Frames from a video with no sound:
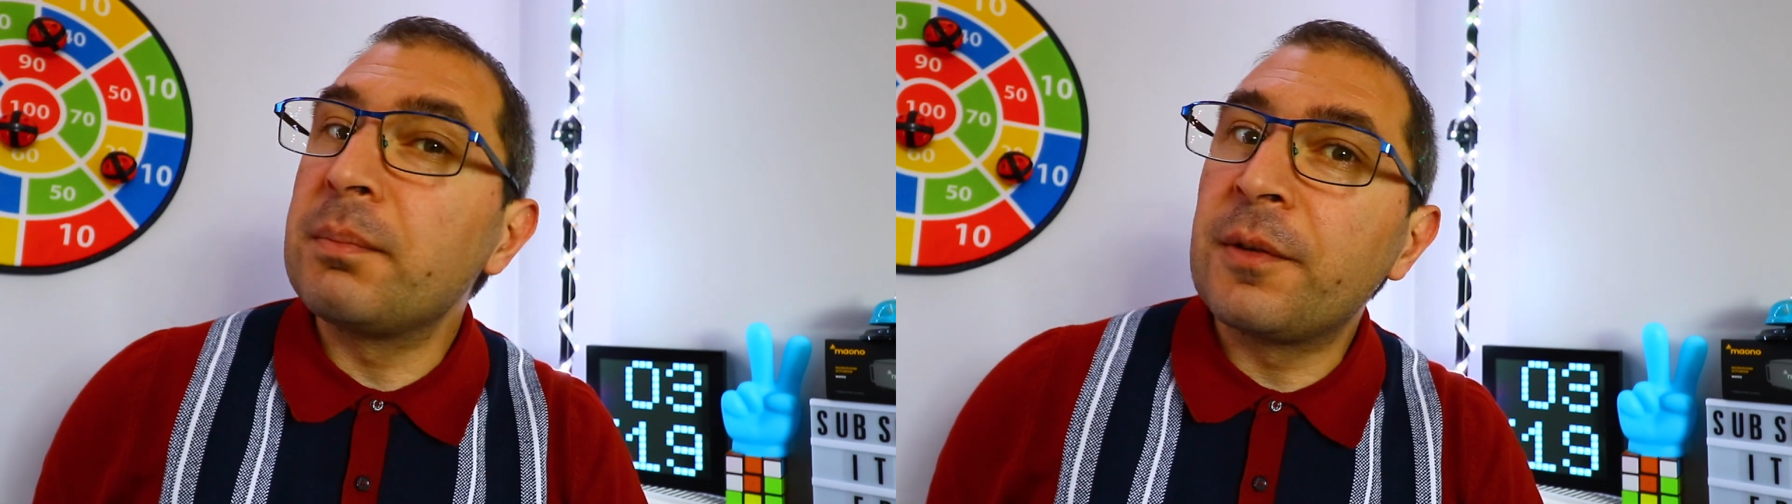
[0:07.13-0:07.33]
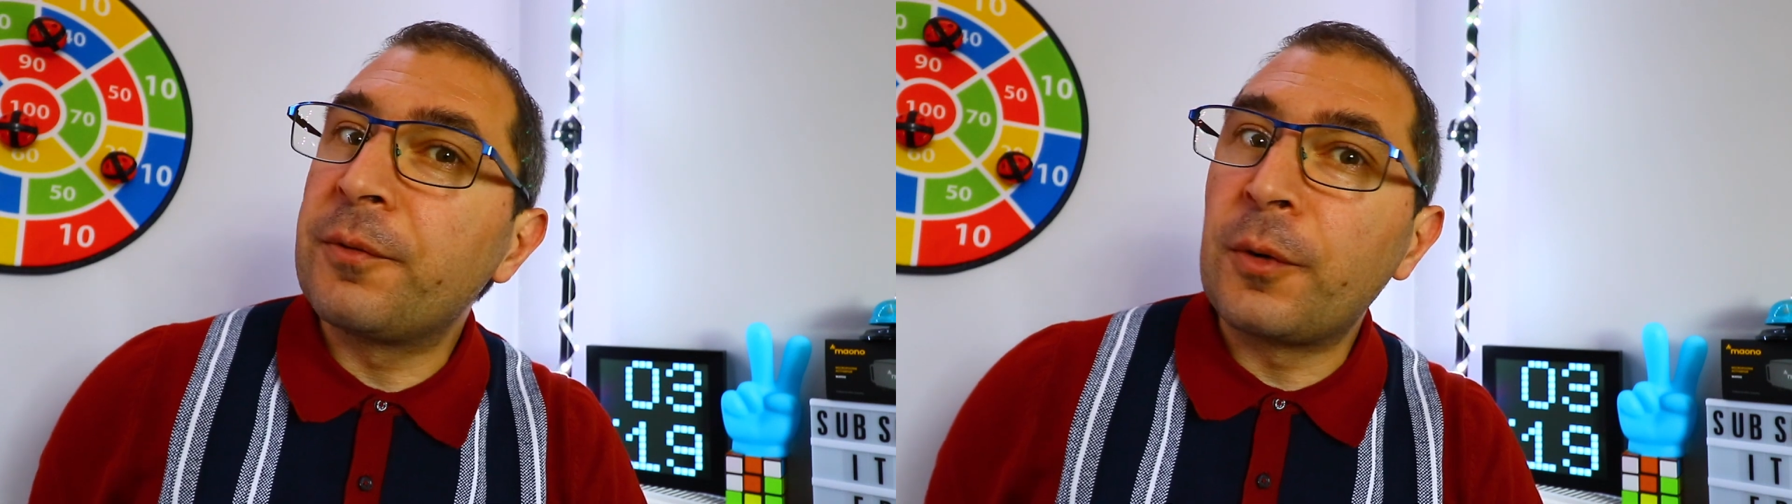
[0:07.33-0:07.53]

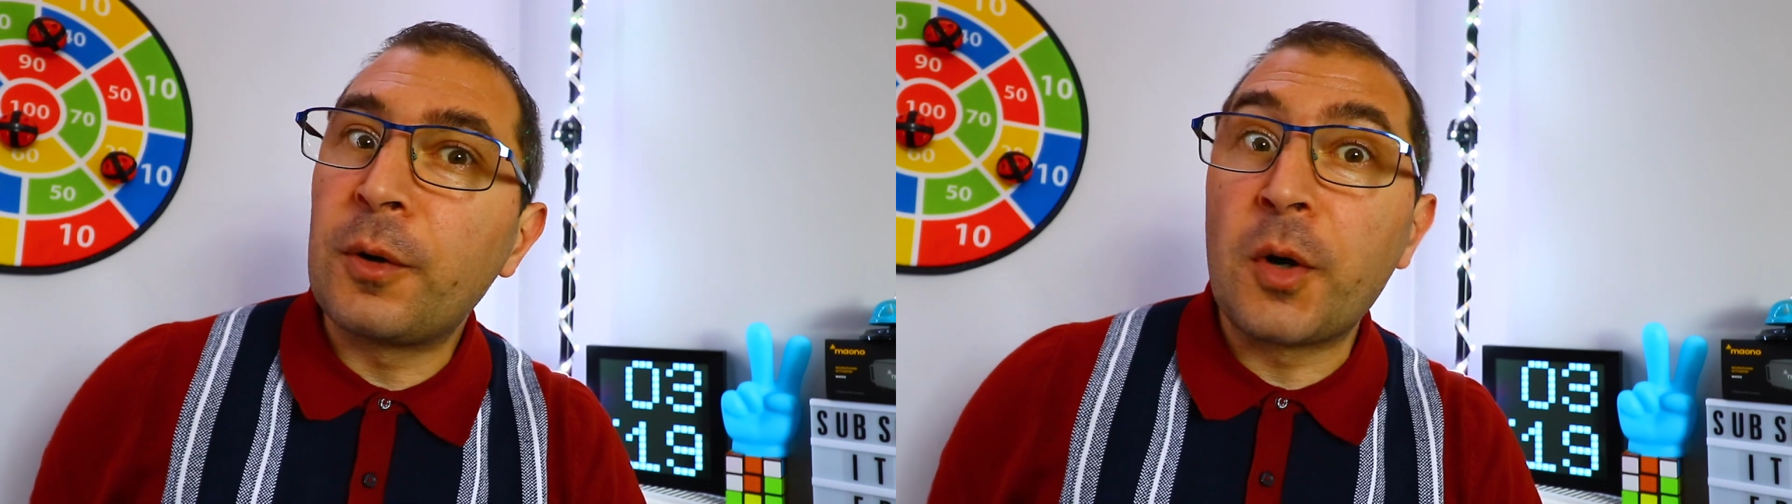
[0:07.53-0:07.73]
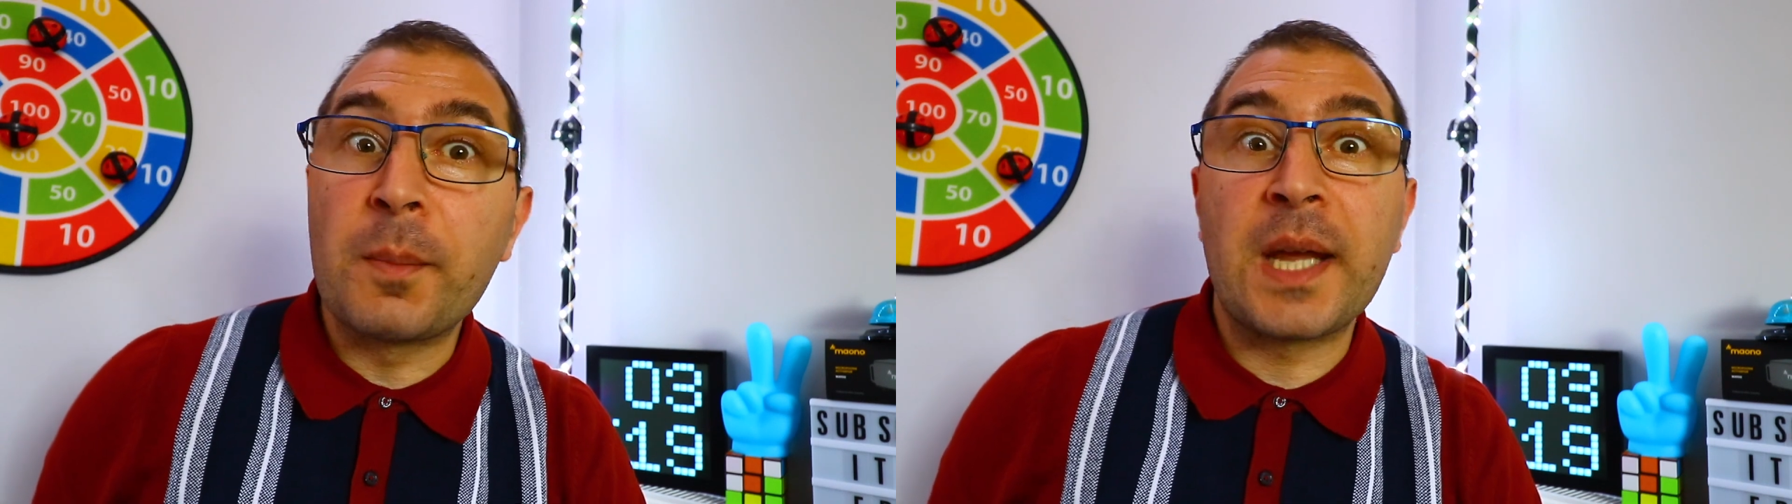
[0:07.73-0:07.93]

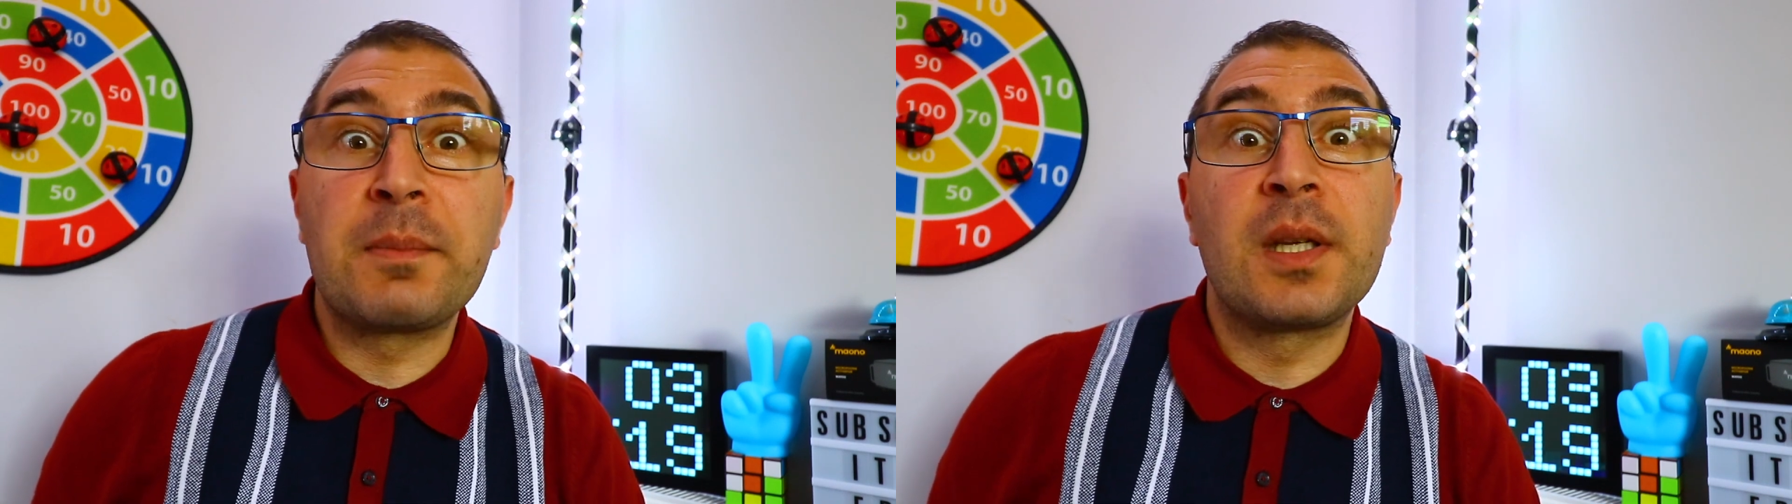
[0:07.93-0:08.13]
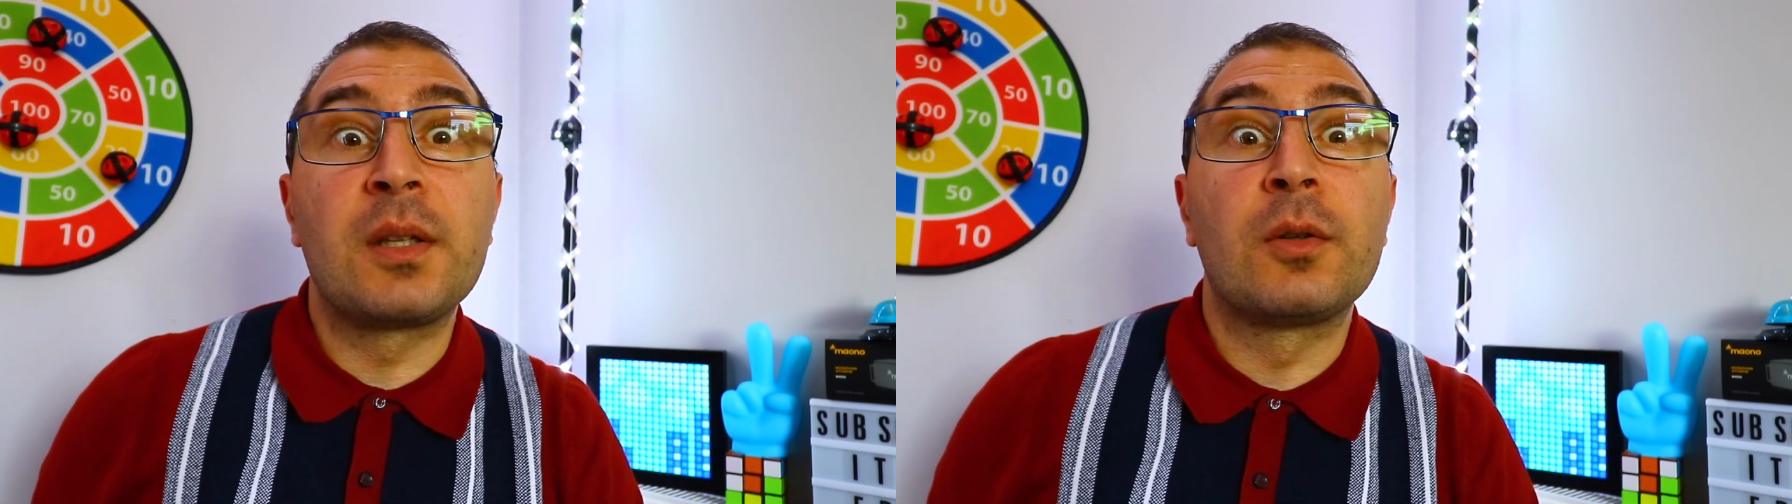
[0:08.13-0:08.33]
before or
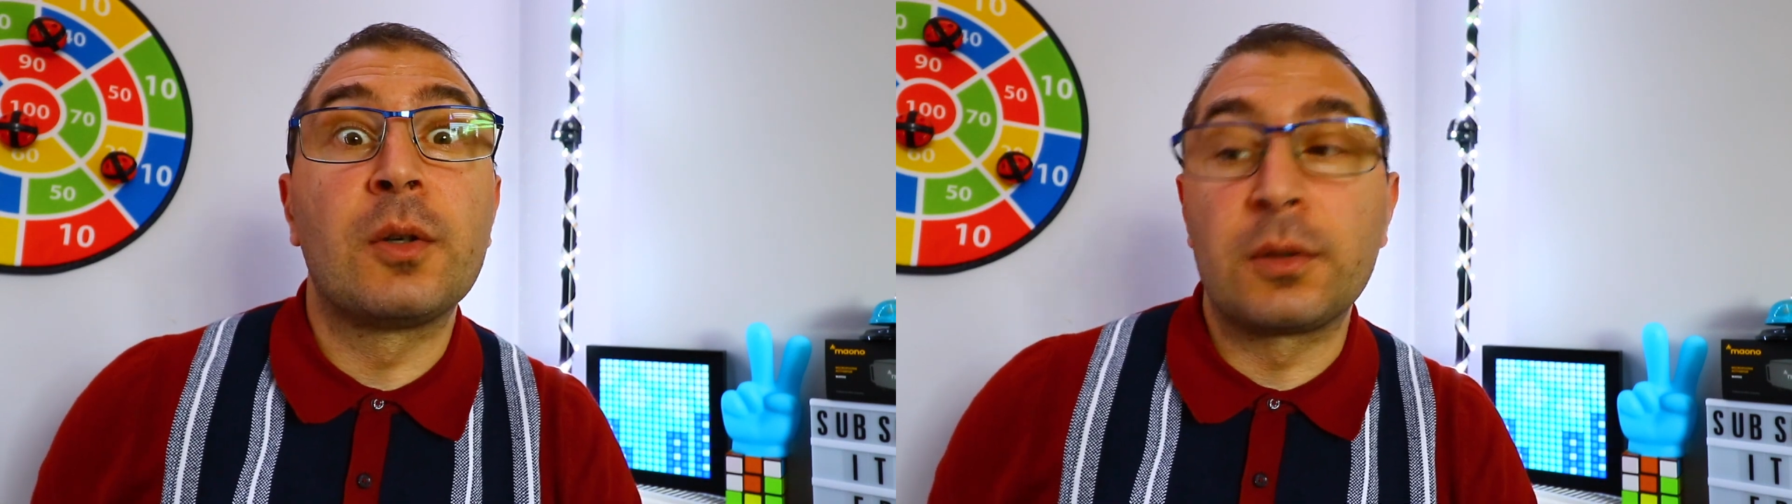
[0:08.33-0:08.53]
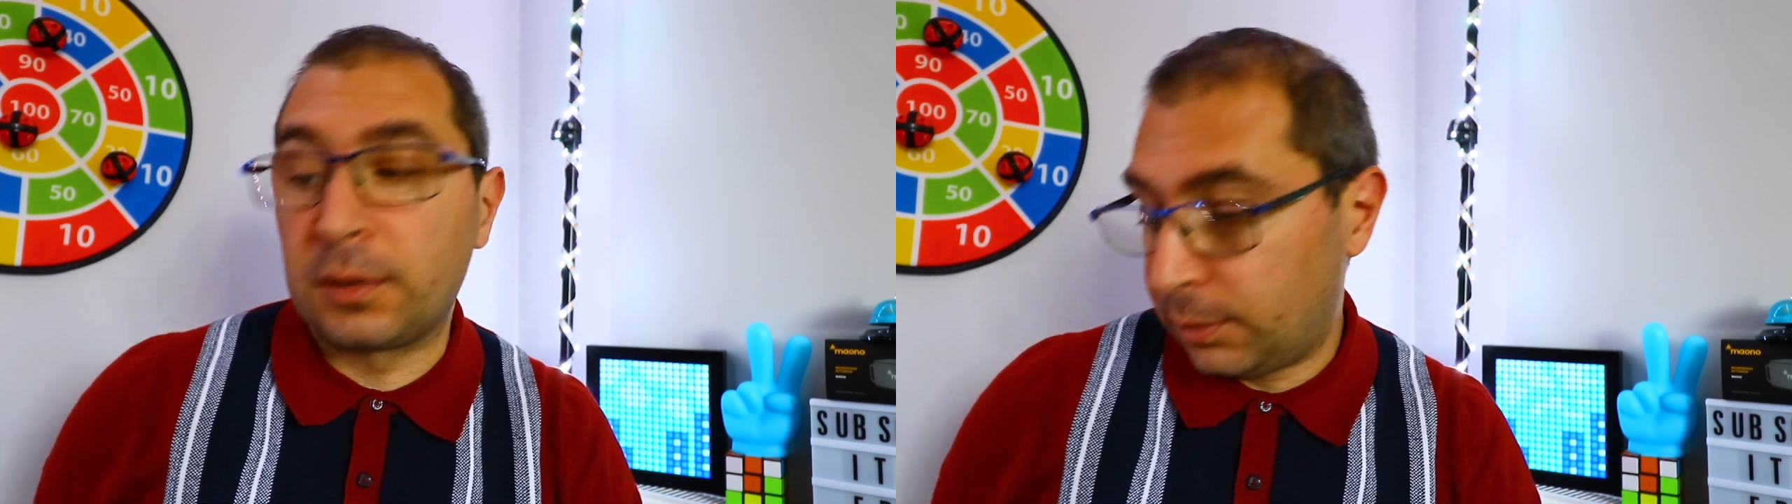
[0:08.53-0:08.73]
maybe
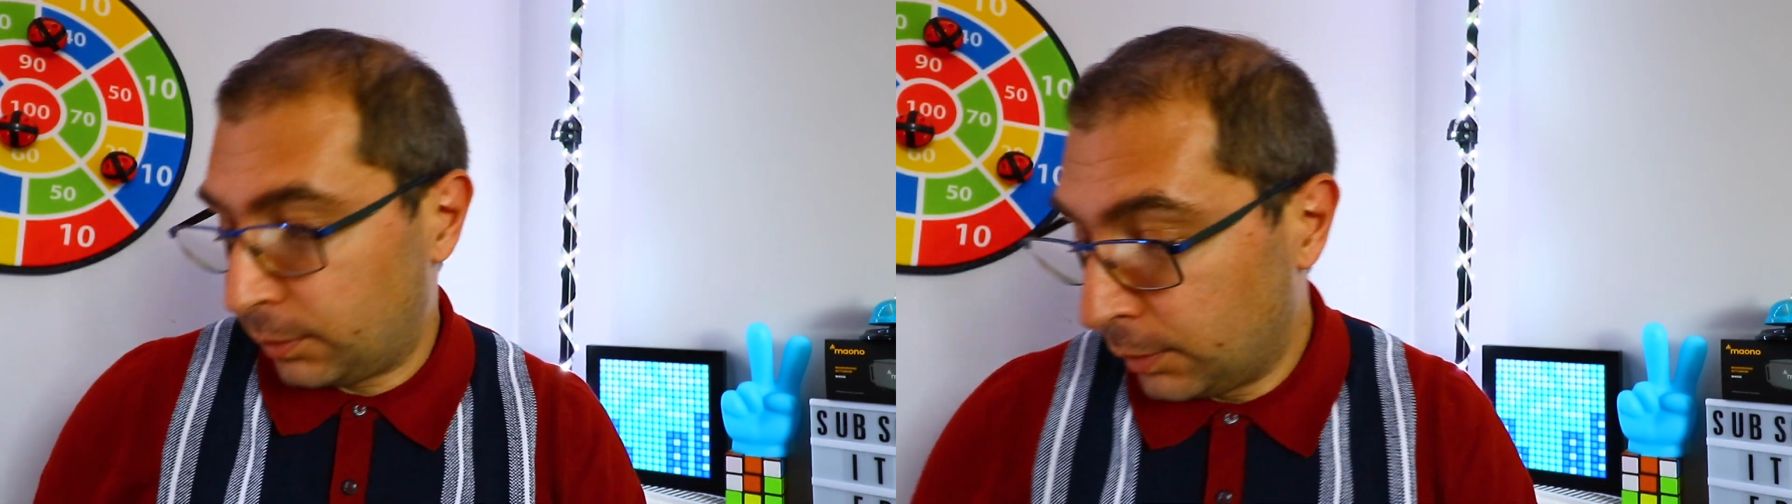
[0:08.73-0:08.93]
not.